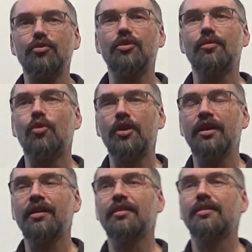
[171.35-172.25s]
your
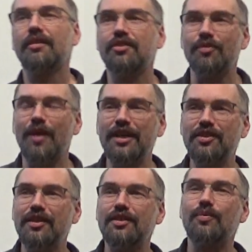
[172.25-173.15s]
morning
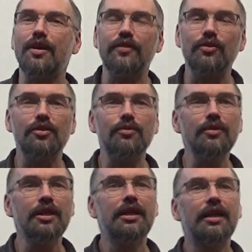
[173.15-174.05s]
gymnastics, whatever you do.